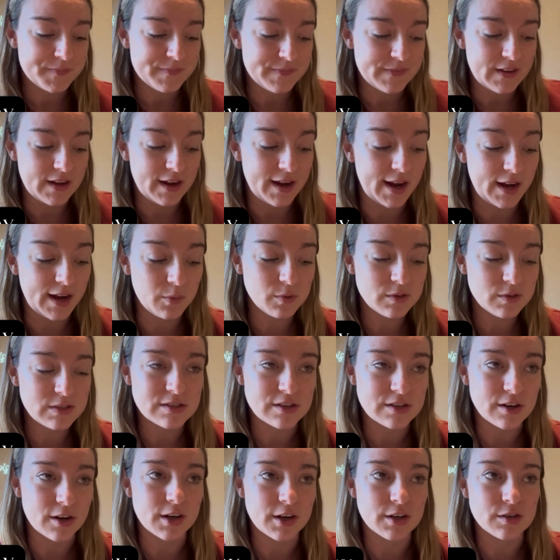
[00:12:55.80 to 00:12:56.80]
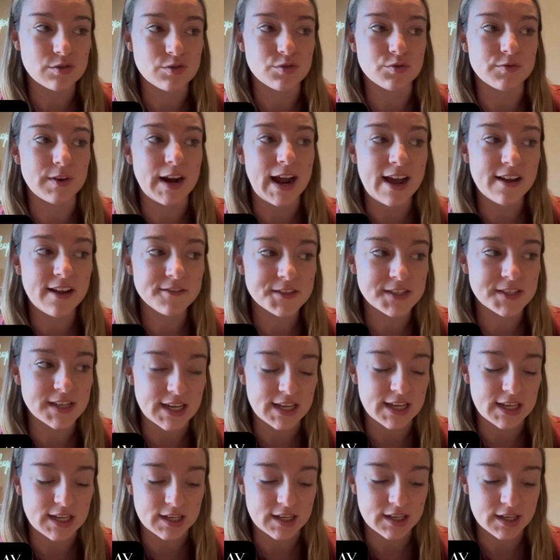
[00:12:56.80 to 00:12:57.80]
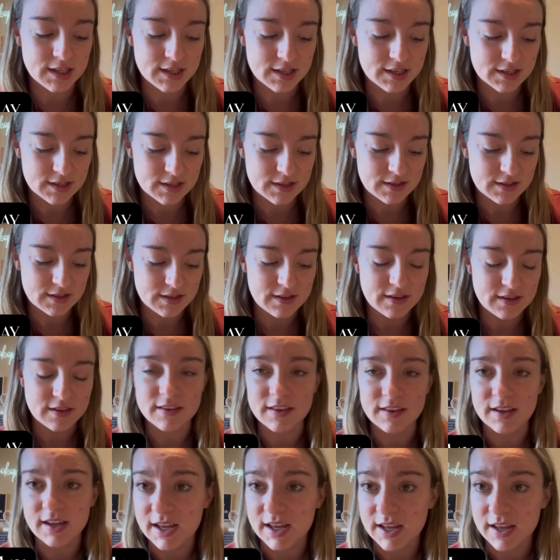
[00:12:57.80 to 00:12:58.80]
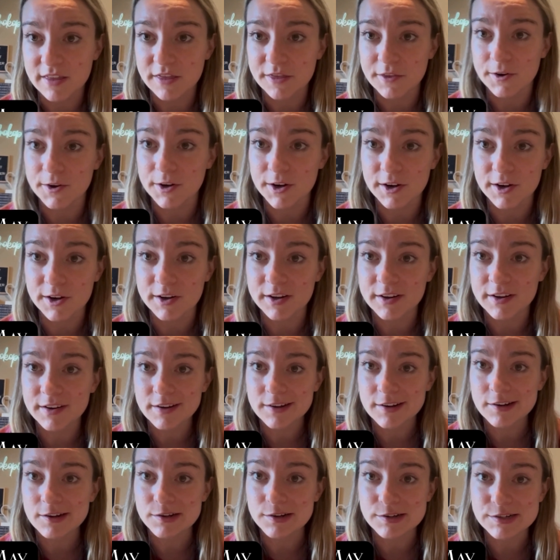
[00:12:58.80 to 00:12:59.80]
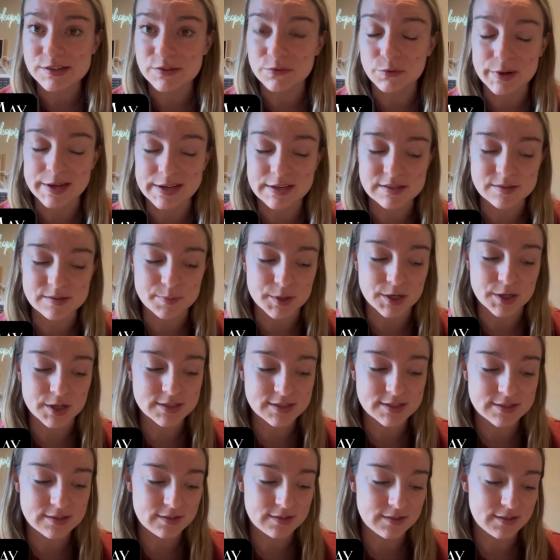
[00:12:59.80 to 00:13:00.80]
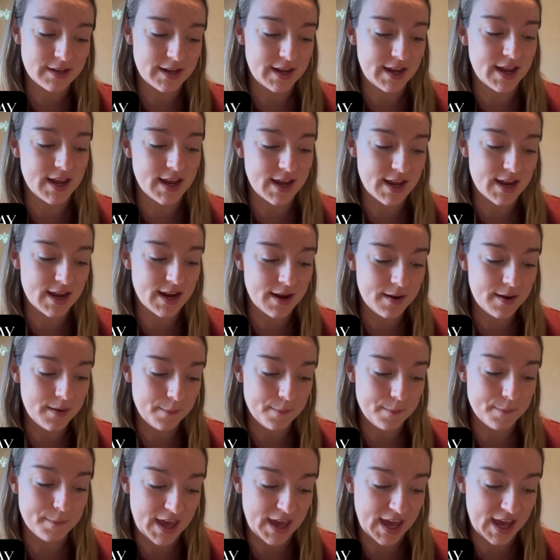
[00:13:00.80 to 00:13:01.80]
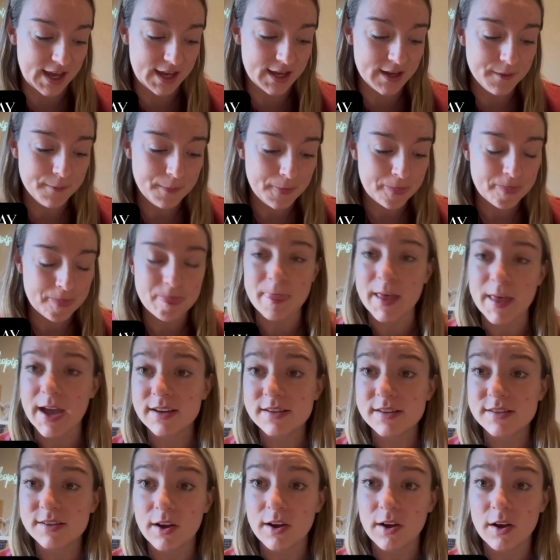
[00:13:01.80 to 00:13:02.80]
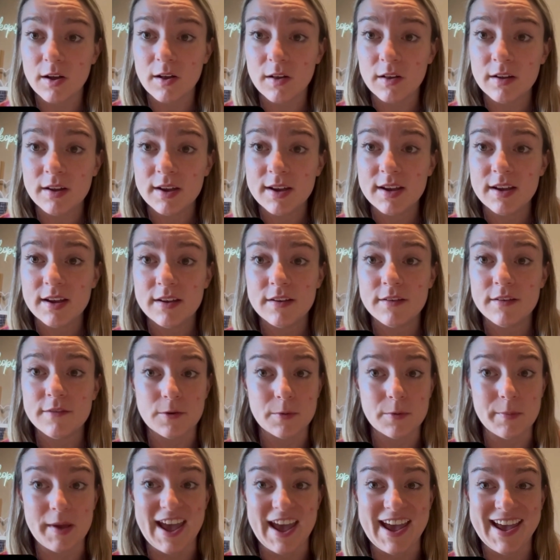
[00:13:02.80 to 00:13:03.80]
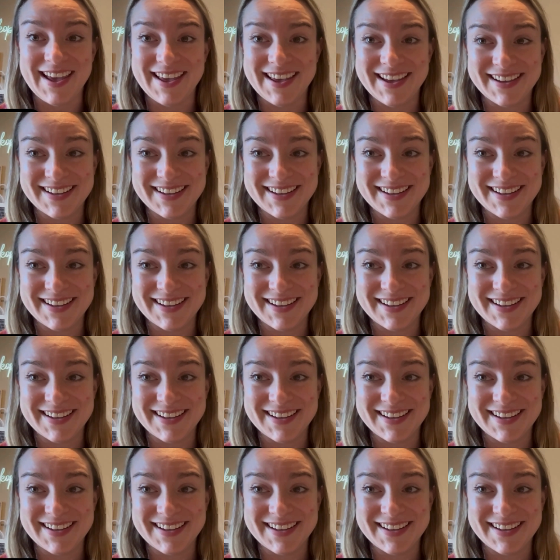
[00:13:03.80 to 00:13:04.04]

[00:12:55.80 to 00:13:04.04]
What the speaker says: I will start drafting the 3rd Curse of Wings books in May. That is all for May.